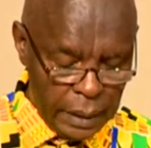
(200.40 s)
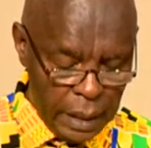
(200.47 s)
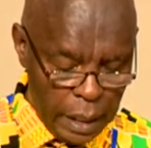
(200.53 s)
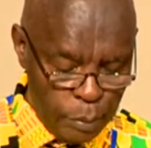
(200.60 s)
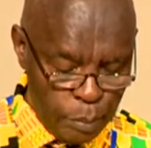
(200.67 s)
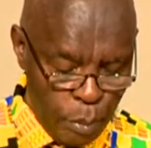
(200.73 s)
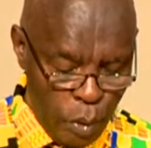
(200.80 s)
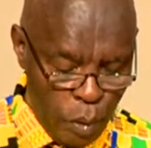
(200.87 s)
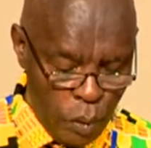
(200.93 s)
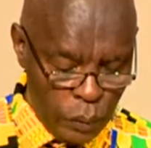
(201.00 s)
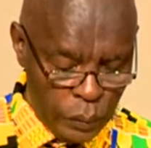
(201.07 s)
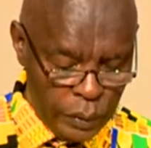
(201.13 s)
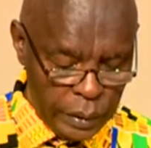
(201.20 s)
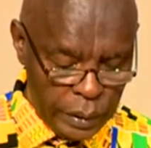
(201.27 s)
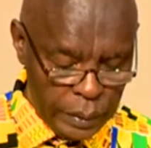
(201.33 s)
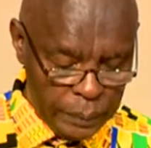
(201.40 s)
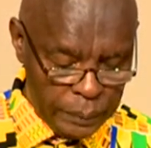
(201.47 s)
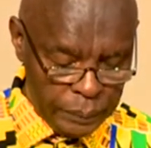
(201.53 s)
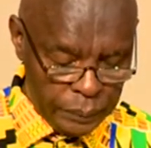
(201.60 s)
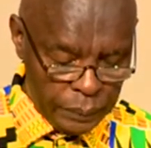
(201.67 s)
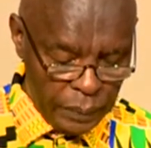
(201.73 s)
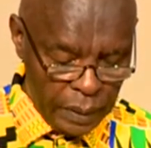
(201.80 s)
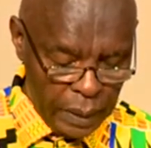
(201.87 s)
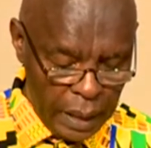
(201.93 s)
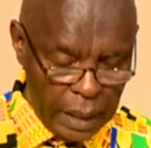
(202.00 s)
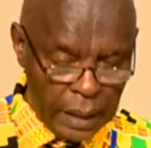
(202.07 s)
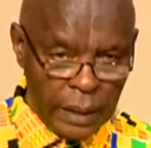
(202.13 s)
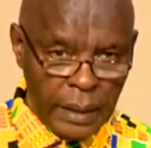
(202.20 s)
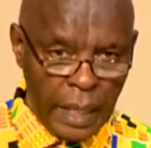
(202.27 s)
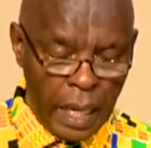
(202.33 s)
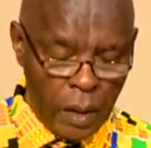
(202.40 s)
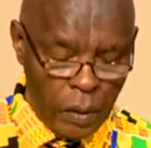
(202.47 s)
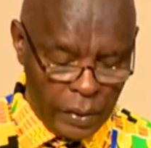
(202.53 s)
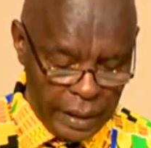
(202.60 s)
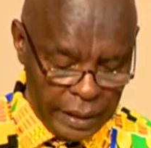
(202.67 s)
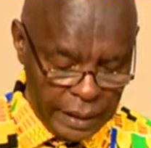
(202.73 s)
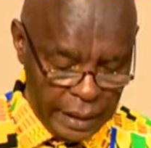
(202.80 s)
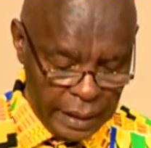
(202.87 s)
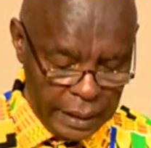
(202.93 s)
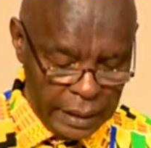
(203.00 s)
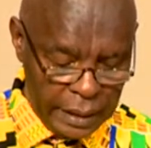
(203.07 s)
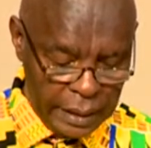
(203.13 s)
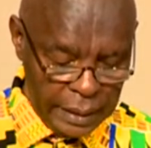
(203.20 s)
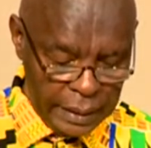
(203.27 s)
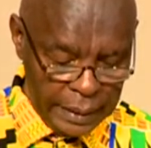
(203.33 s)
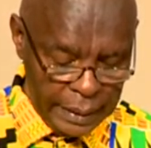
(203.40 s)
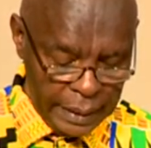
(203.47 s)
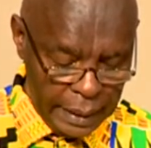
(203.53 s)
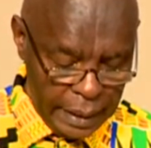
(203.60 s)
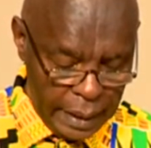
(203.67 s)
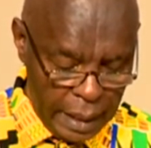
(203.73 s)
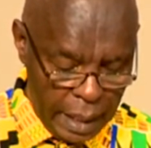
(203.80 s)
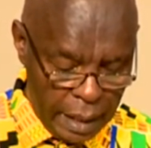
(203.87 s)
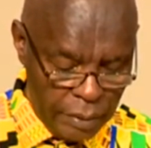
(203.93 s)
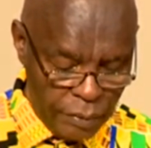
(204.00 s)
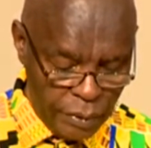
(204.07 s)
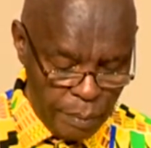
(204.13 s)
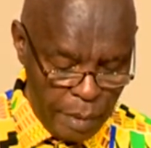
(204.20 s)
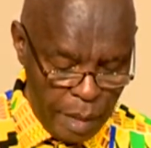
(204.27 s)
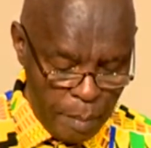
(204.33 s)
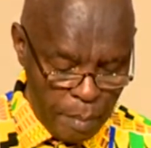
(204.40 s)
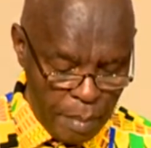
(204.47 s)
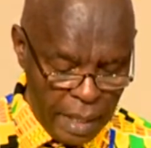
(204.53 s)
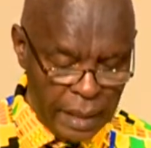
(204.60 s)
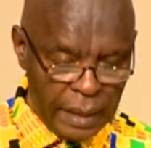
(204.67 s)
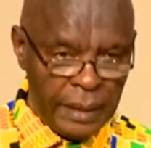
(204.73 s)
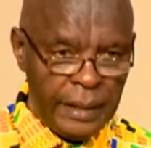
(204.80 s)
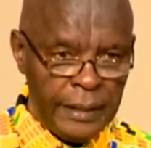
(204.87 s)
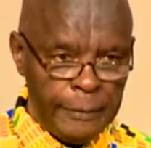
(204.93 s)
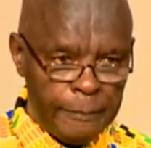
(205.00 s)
and mourned, and decorated, and remembered.